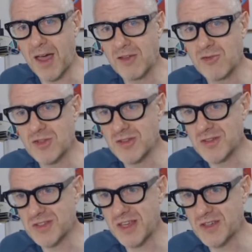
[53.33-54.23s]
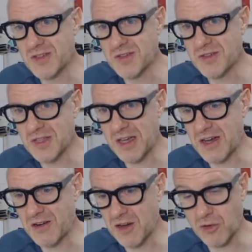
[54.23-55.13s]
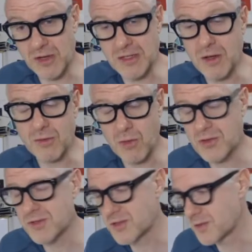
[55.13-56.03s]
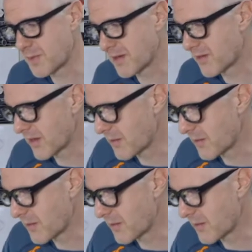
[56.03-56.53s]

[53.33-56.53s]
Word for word: hydrogen stations are a good idea. Of course, there's this big thing